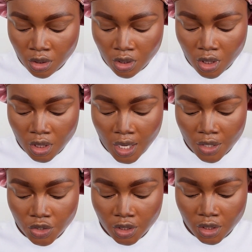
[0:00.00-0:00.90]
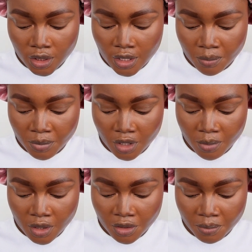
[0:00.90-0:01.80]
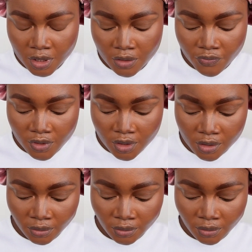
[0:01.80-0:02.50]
and I actually need like big powder puffs.